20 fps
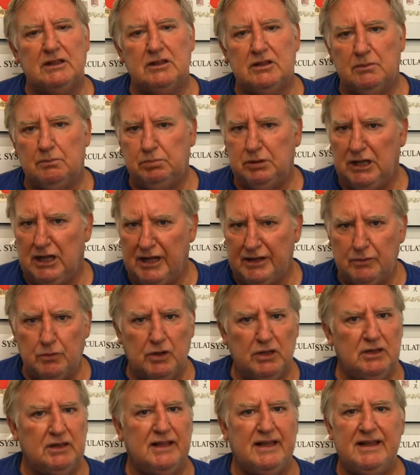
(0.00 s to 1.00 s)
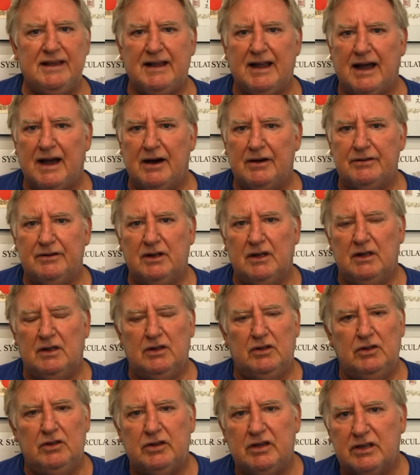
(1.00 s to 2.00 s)
the blood will leak out
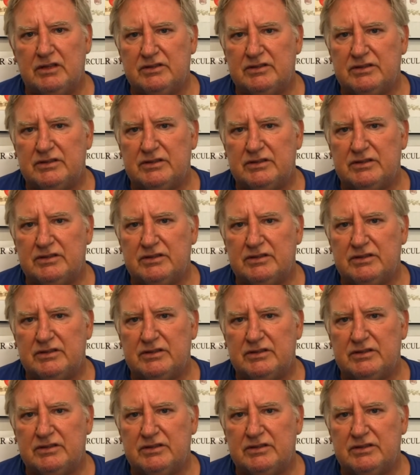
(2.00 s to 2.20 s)
you can